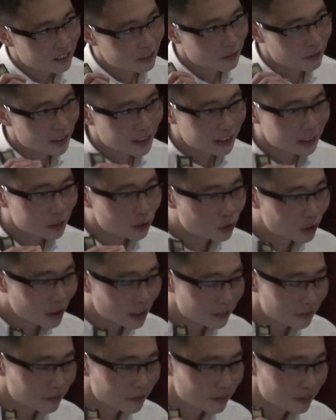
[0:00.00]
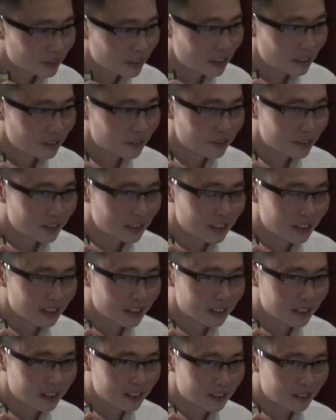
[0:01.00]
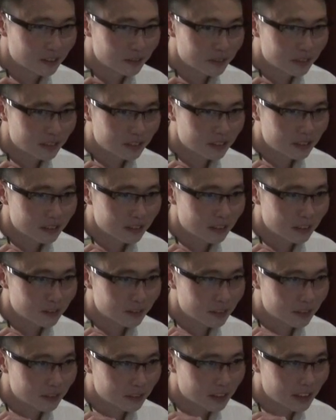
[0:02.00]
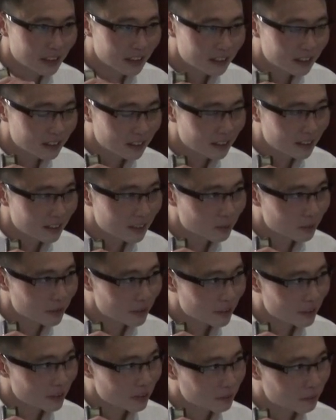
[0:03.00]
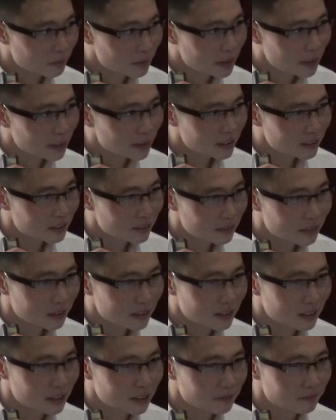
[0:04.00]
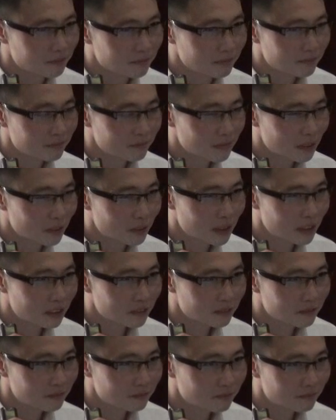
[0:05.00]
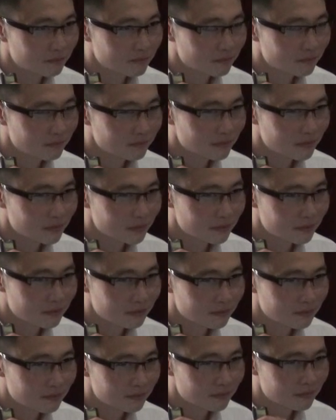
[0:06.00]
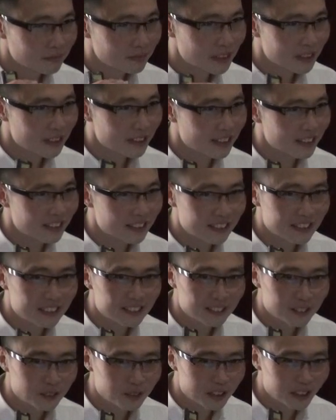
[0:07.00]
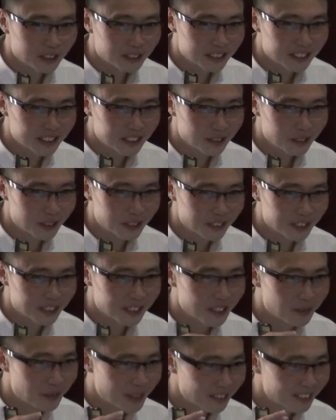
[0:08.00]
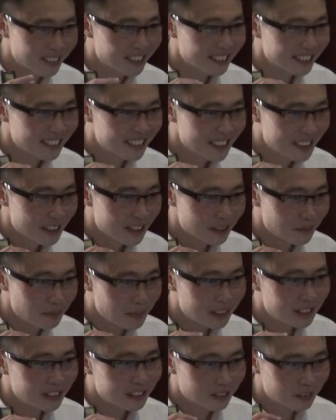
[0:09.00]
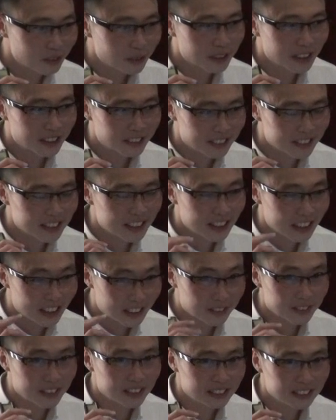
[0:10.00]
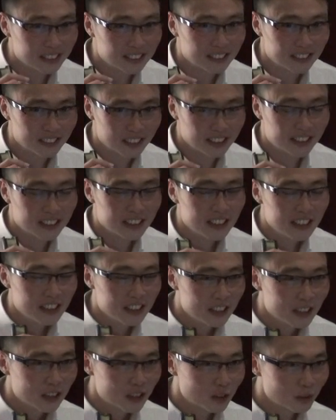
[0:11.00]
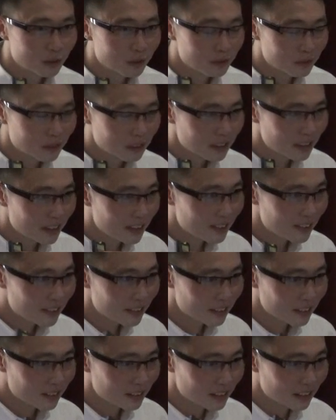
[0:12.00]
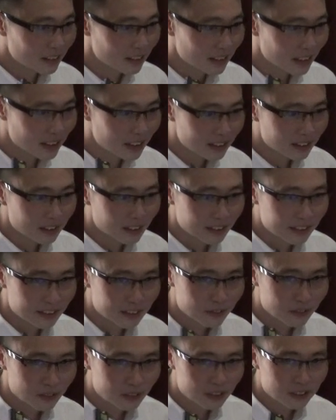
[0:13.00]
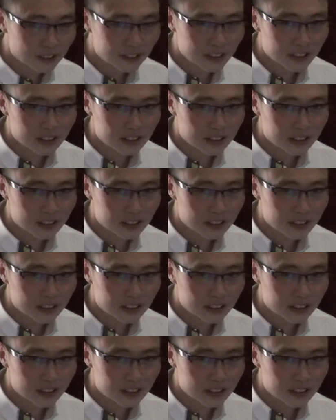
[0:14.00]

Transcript: final draft of the guidelines was completed around, this is 2012, so about the middle of 2011, right? So these guidelines have not